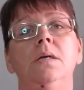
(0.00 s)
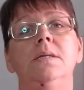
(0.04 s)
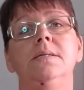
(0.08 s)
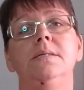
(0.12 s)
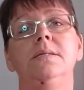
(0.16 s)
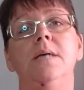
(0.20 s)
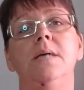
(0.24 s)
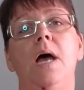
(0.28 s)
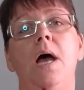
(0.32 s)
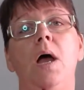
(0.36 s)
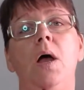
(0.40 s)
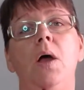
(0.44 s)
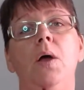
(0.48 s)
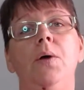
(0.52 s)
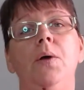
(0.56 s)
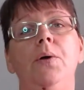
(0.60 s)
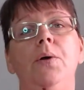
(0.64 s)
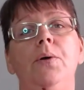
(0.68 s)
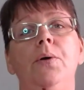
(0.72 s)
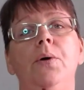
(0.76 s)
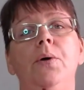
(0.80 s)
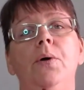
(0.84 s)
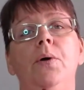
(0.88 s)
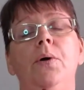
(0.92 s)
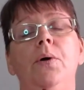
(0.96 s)
So
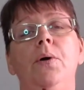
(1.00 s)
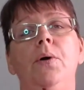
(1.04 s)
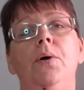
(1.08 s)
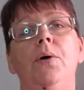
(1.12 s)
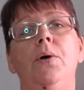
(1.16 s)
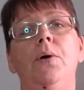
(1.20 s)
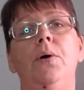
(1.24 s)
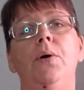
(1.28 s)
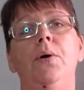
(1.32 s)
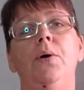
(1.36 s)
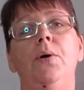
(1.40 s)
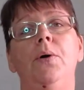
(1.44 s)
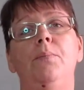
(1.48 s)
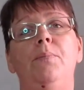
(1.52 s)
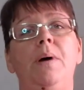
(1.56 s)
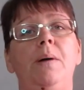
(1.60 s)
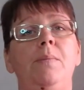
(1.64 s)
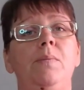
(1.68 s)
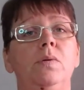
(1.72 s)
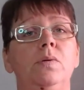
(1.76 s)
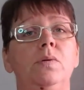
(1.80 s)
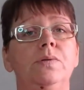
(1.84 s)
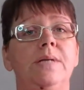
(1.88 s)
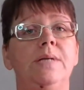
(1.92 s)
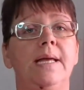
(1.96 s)

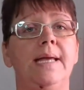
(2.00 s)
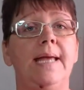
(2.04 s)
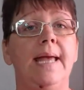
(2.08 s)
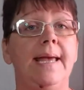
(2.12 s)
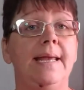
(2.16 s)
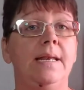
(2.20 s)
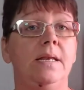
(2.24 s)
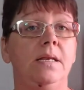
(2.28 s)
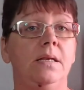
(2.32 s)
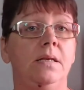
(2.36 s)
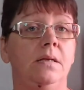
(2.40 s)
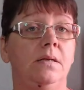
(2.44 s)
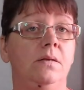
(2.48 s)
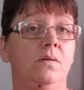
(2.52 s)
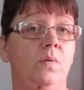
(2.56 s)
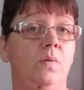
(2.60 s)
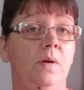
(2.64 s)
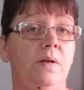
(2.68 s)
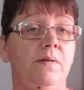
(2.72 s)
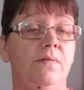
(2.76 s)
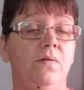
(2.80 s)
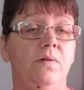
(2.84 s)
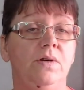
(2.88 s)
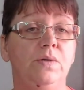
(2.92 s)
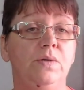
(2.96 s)
bubbles, again,
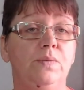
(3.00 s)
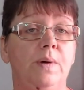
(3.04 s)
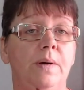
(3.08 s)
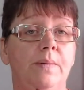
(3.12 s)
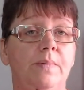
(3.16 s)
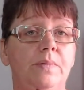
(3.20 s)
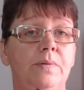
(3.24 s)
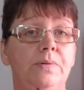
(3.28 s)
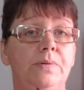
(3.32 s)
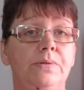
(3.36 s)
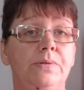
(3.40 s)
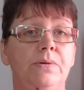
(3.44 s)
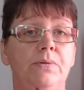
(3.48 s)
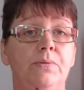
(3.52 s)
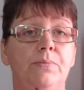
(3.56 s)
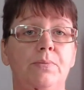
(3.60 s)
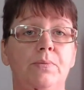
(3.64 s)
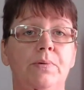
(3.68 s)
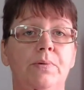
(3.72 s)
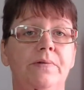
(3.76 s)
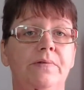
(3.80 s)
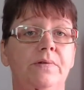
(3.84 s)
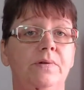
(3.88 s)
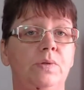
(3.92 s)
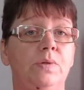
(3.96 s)
24-inch bubbles are
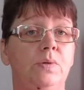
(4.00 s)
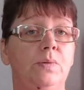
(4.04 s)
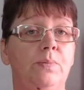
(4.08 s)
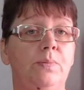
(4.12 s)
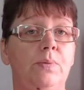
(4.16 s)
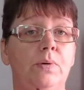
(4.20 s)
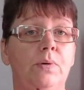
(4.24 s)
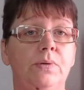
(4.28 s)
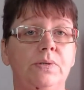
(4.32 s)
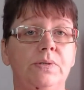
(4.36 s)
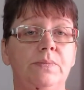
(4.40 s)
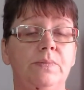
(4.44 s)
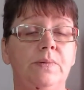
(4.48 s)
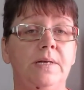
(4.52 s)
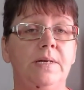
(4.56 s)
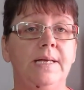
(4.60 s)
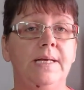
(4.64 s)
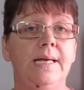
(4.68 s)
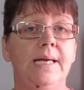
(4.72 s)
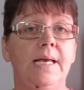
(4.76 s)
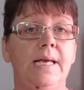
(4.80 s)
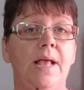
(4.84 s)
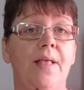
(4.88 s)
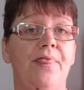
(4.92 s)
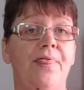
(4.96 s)
equivalent to
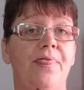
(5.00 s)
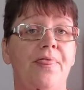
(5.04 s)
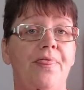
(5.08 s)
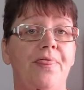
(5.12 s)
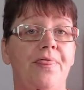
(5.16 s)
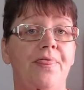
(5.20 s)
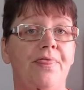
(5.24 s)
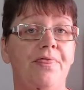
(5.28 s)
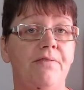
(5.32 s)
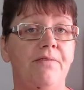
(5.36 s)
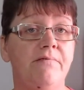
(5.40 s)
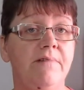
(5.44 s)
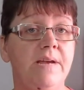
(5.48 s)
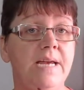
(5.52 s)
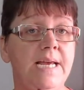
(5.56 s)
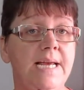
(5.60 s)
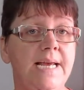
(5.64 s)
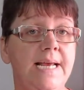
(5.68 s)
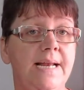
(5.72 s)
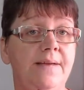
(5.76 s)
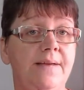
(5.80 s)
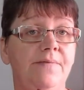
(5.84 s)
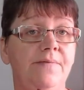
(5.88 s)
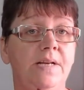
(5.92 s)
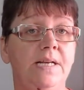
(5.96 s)
approximately 3
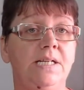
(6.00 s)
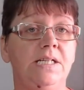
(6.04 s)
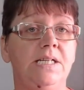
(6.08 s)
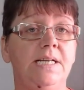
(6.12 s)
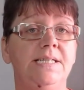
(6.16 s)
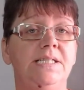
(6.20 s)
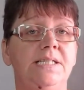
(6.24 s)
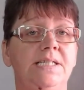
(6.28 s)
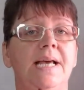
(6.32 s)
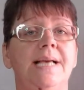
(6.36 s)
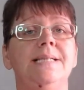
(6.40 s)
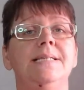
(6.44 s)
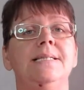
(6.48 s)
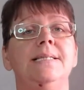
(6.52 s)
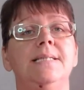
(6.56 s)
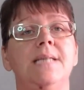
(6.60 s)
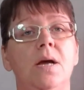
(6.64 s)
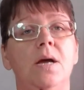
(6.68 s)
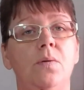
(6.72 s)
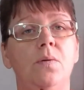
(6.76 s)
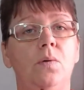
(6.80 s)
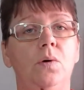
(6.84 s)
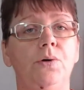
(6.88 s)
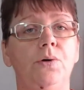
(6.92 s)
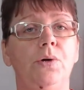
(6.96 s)
11-inch latex, and
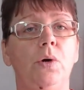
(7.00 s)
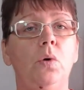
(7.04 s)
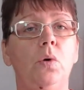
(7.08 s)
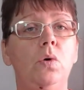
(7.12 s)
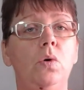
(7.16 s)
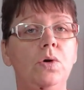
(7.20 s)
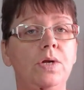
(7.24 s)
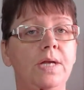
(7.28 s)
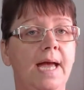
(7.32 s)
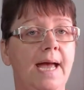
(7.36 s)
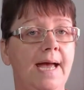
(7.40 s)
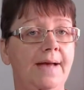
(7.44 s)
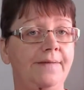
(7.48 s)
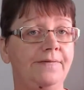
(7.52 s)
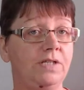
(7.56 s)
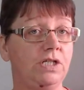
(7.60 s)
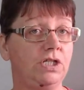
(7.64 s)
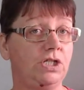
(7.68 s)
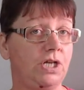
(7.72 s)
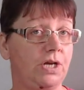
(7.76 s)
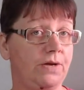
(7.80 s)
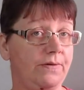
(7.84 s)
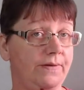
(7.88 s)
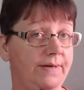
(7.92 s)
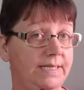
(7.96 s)
so on. All you have to
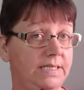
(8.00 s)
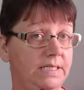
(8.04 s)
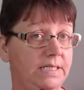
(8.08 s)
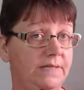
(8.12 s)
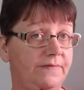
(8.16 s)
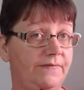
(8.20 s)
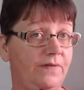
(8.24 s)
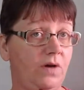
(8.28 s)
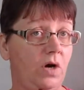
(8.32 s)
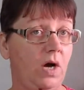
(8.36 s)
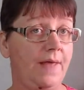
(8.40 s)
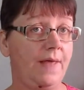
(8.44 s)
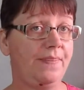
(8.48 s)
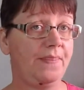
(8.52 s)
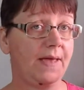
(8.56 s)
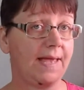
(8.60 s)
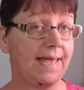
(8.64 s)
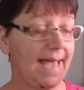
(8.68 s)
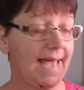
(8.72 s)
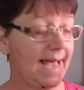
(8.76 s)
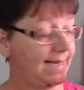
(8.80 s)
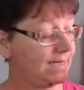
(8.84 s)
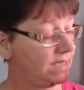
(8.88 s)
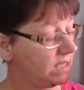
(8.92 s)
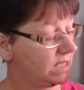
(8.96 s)
do is divide the
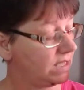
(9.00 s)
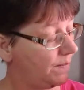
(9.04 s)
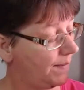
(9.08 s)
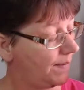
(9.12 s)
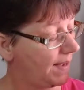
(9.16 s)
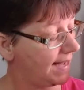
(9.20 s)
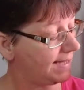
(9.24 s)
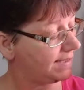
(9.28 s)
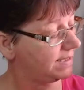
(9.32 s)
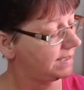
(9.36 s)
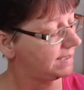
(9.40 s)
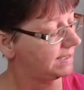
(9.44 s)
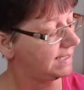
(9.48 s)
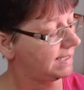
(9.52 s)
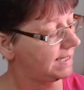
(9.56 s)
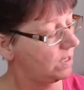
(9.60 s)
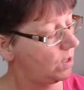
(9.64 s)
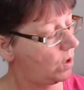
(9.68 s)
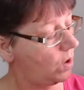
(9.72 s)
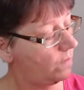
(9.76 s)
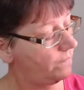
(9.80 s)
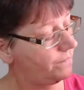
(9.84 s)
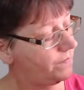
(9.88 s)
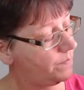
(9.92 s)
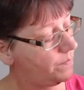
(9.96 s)
gas capacity
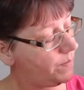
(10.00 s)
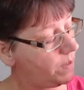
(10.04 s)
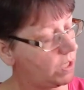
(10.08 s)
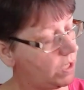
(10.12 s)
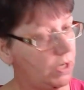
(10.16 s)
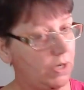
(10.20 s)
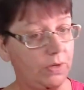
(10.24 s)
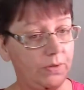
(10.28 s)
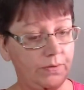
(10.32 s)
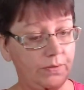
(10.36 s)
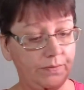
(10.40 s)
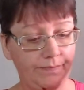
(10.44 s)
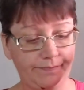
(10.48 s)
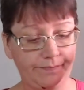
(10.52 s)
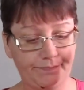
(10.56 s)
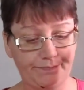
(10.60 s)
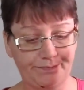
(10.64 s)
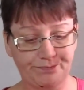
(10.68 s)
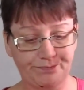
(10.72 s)
of the balloon,